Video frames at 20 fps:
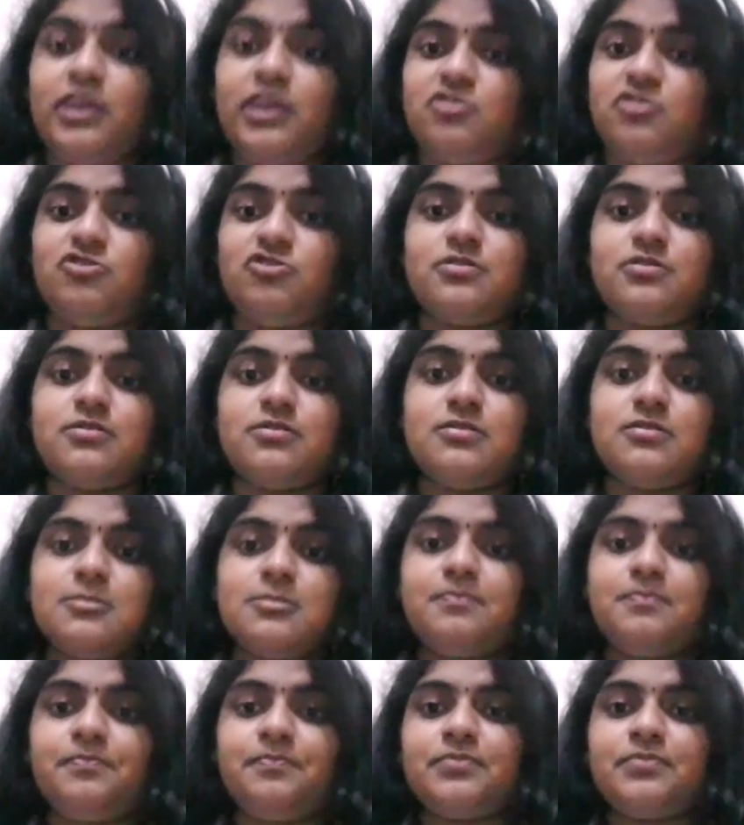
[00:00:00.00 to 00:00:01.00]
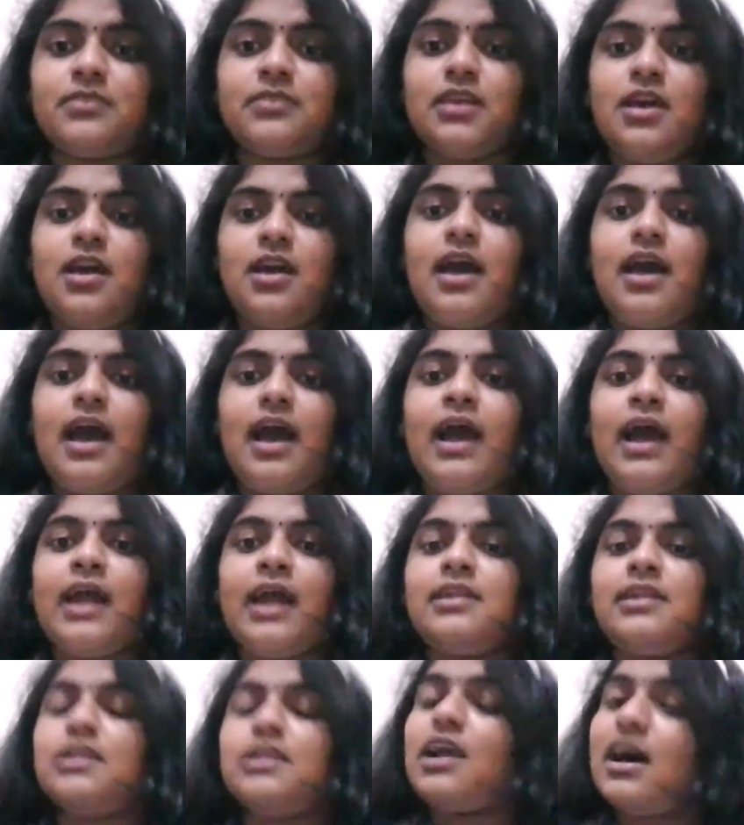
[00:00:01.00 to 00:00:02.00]
locations.
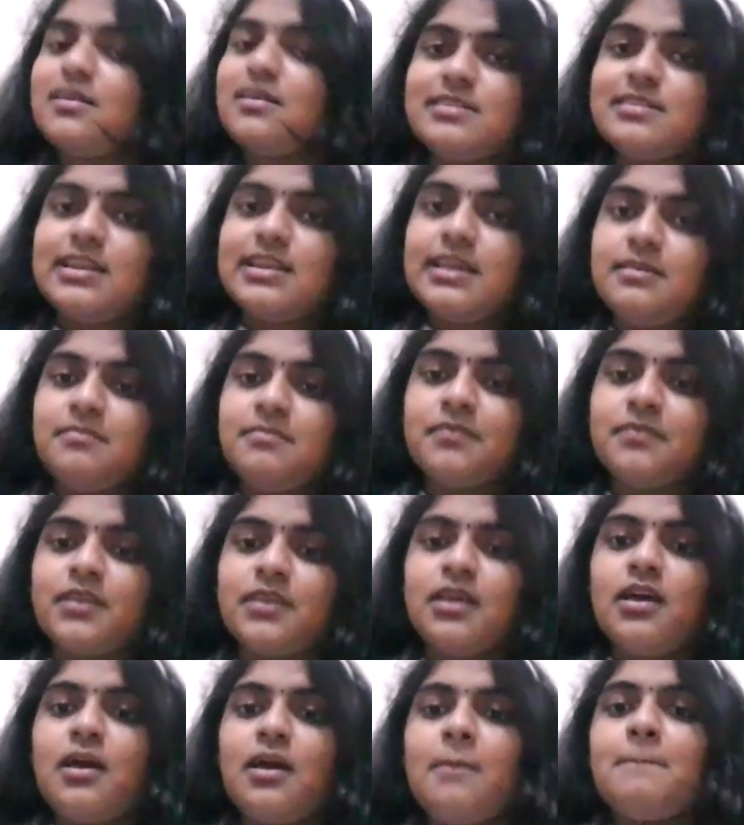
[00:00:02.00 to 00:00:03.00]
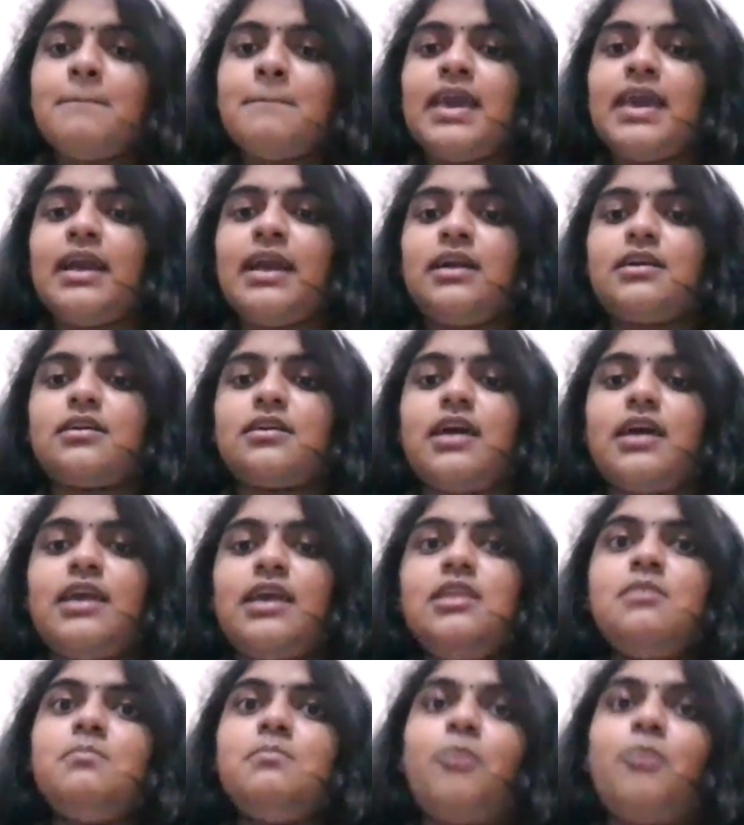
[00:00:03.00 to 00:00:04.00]
And lastly, make
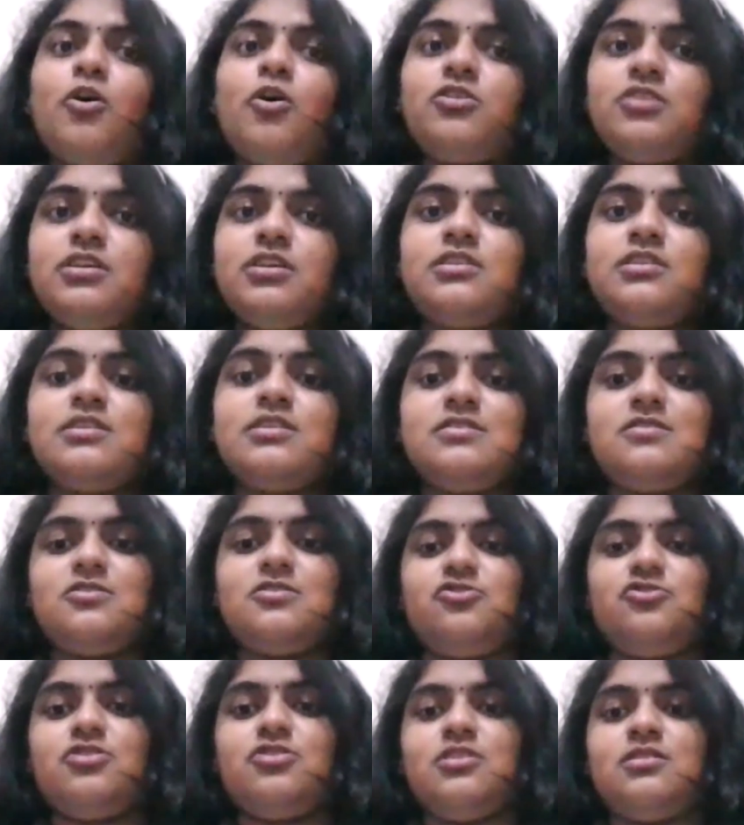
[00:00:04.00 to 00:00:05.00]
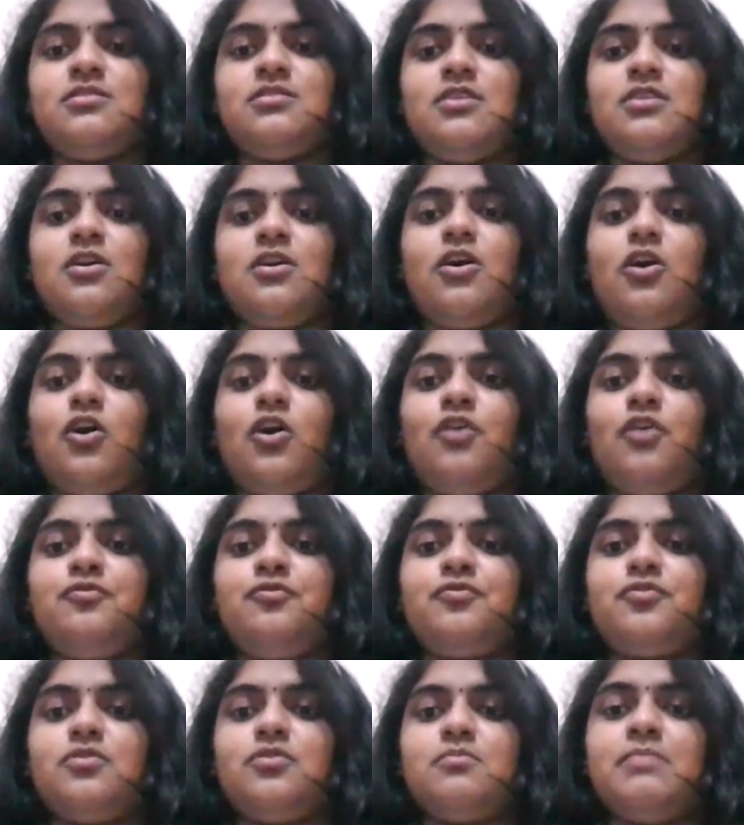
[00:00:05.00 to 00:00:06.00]
an important decision
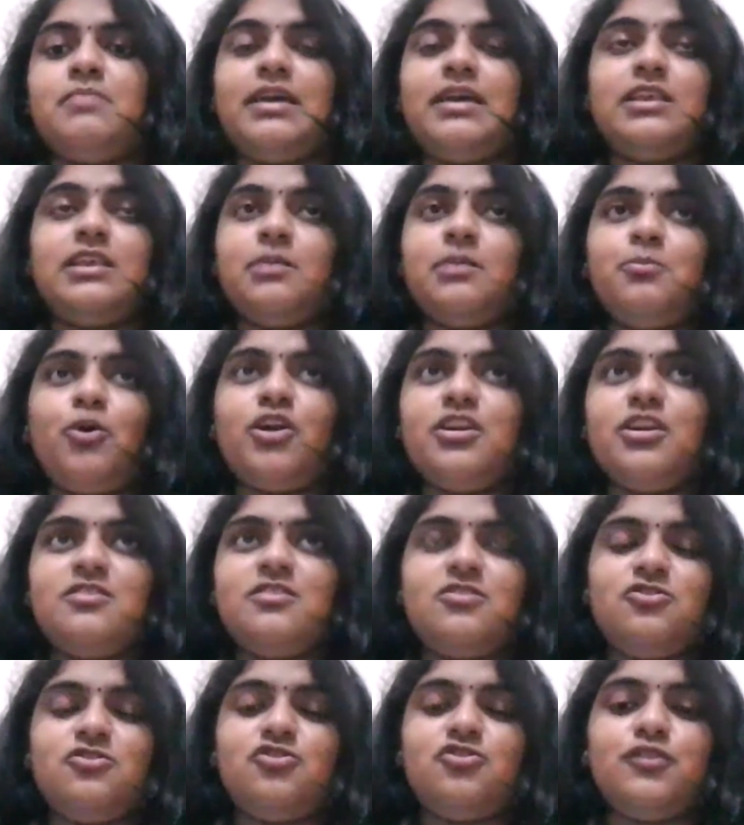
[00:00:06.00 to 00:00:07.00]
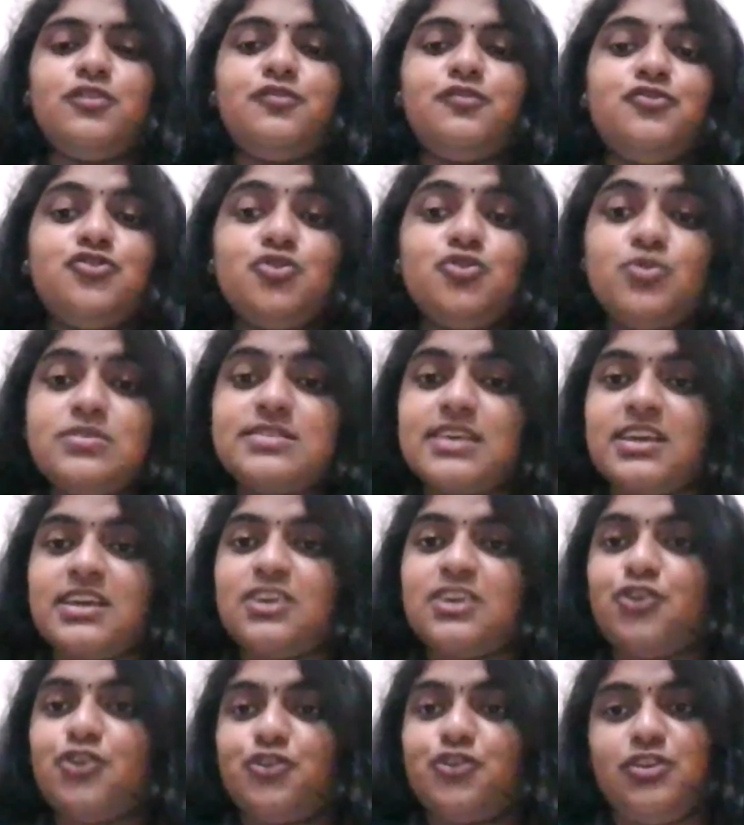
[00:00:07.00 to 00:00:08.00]
make the important decision of
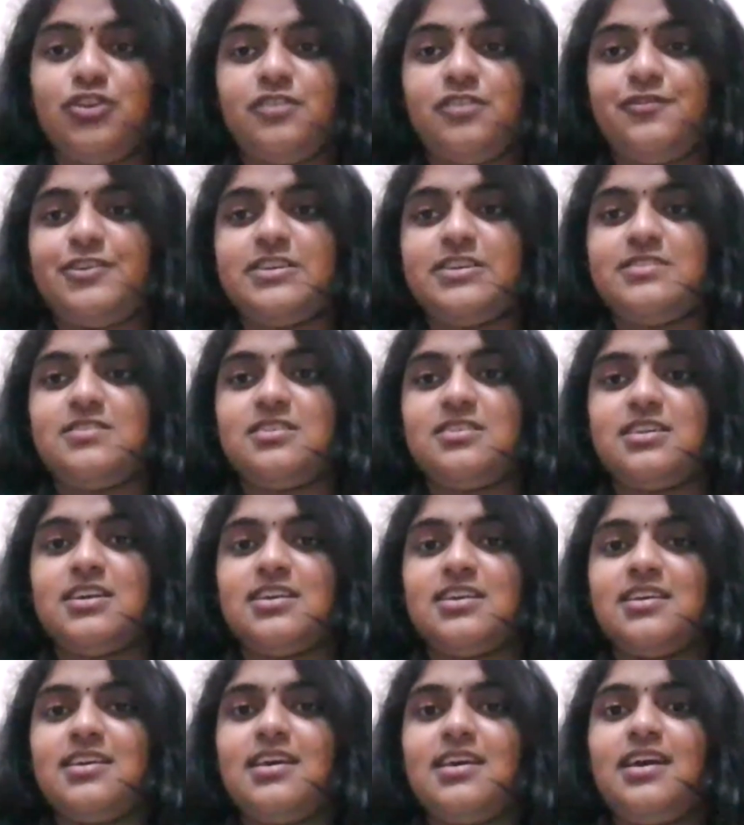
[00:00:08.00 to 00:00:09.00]
choosing your university.